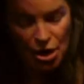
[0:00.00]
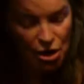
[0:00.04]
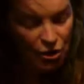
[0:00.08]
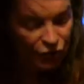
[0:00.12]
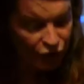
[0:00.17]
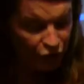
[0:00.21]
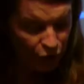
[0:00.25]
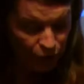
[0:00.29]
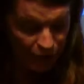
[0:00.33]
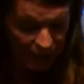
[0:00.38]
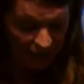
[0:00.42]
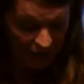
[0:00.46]

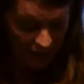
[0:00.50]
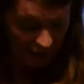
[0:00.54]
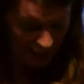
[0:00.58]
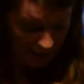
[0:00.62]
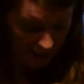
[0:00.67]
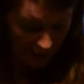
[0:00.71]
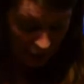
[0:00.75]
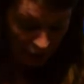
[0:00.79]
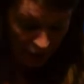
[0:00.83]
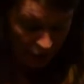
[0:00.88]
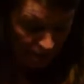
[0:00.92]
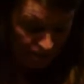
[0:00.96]
So,
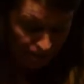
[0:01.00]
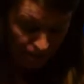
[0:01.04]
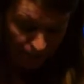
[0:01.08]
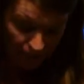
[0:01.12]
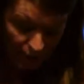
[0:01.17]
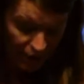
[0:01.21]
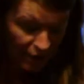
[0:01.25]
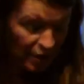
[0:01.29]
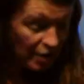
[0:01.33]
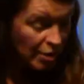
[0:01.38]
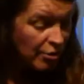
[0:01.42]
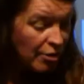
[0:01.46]
yeah,
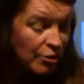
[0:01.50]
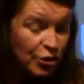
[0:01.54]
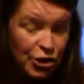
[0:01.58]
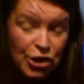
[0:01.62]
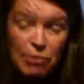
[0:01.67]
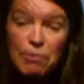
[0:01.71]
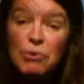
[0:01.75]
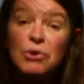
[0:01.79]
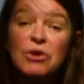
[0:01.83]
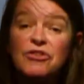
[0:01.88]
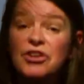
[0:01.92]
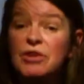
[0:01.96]

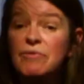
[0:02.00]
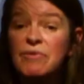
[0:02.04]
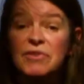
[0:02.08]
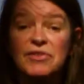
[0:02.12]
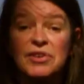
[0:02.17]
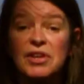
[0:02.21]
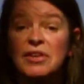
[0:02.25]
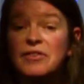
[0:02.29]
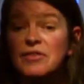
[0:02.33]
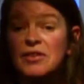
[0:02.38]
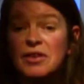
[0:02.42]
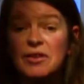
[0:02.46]
community
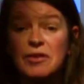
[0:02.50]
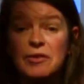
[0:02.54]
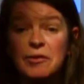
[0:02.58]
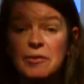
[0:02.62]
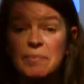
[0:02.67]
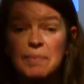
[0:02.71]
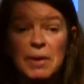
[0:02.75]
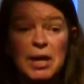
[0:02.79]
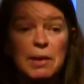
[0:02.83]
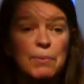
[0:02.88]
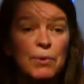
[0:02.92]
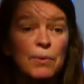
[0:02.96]
resistance,
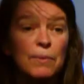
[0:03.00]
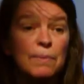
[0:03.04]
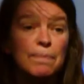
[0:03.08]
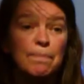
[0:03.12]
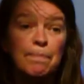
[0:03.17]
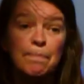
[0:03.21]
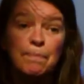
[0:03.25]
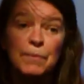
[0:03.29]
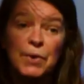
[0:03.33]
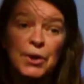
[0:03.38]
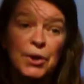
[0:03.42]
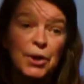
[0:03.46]
people,
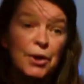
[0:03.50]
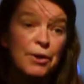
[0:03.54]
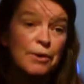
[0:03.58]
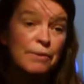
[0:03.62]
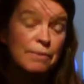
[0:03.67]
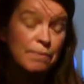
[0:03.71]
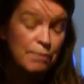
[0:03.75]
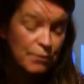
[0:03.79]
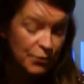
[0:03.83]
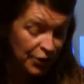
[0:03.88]
you know.